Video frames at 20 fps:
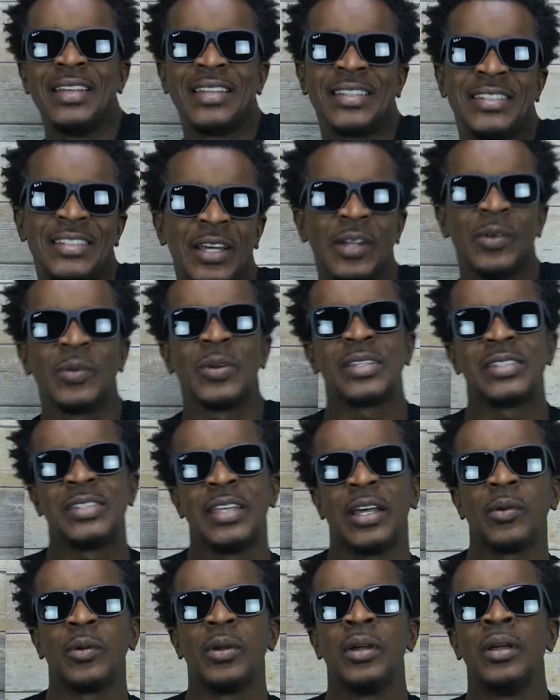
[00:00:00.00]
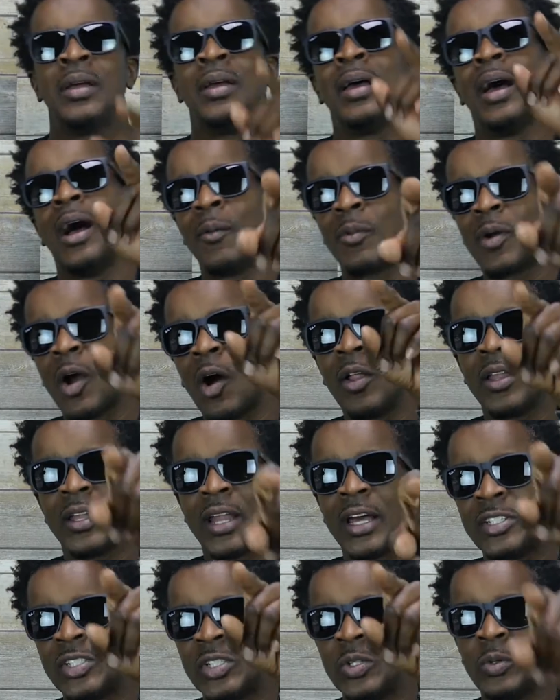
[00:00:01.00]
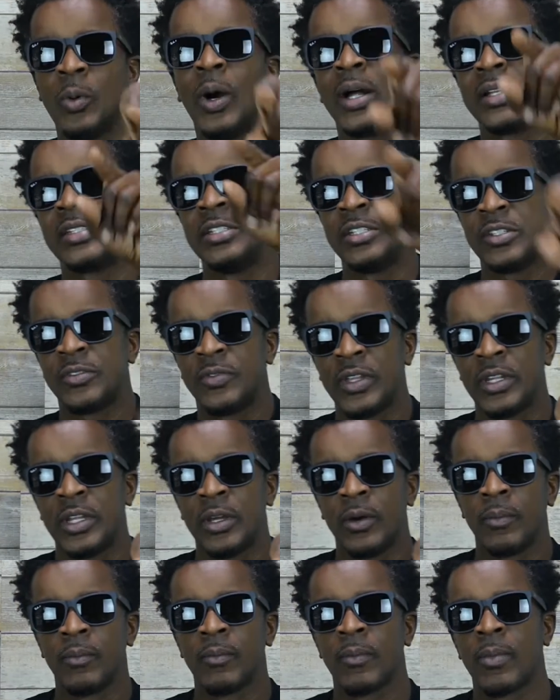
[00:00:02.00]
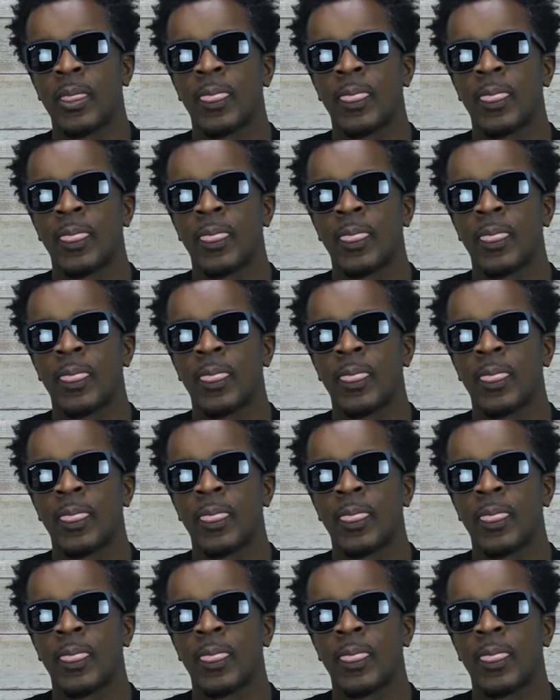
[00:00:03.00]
et cetera, et cetera. I'm calling out you watching this video.